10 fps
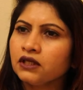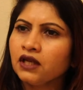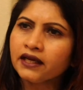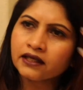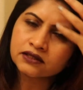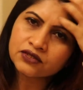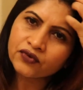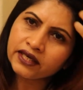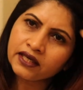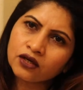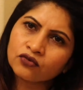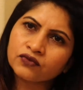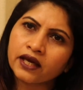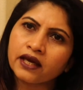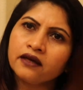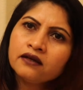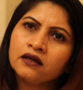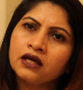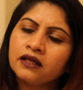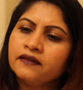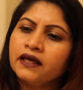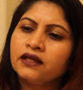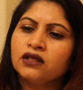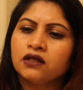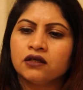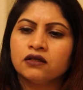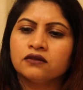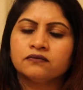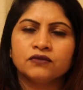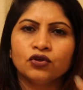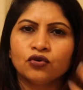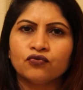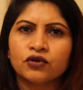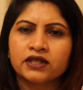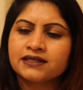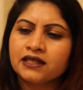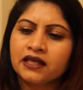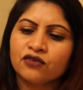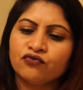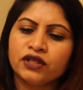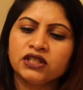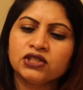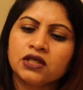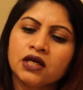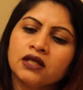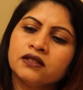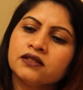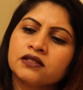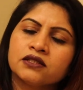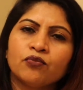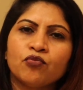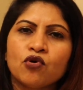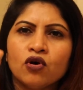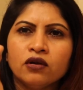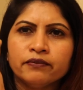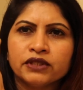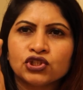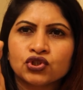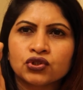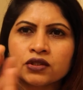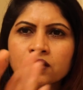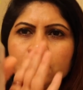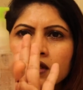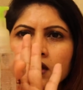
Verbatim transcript: like straightening of the hair then uh, you know for that silky finish this is the Paul Mitchell